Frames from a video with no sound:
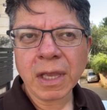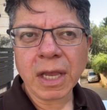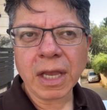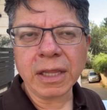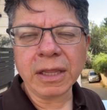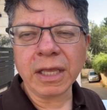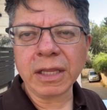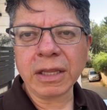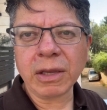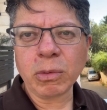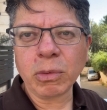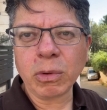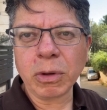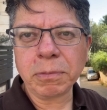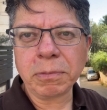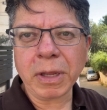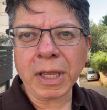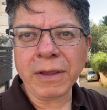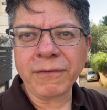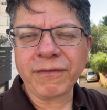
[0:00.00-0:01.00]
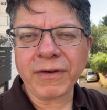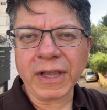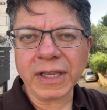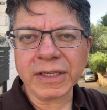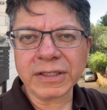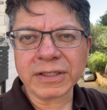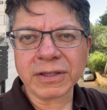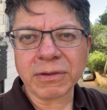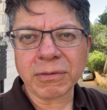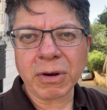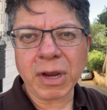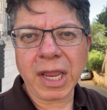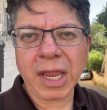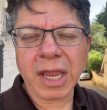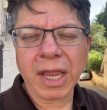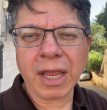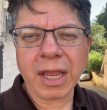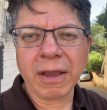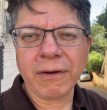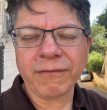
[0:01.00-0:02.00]
and then there would be phase
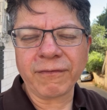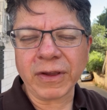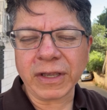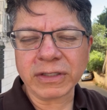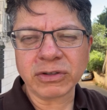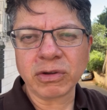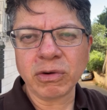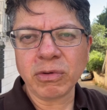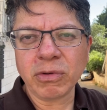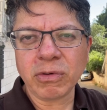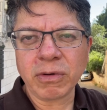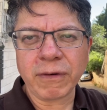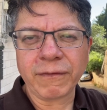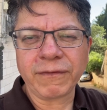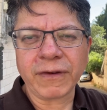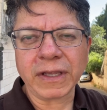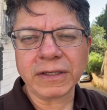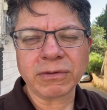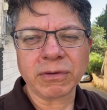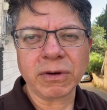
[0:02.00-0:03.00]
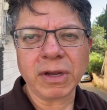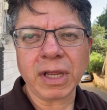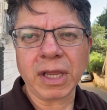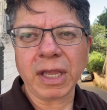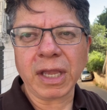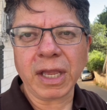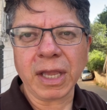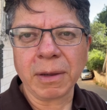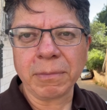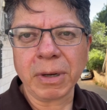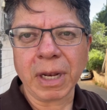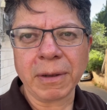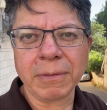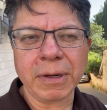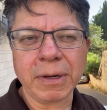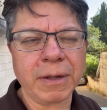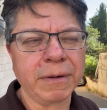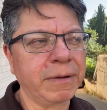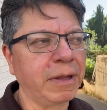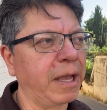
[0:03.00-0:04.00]
three, phase two, and phase three, and blah
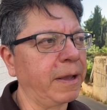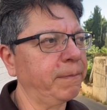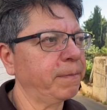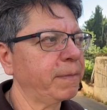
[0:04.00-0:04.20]
blah blah.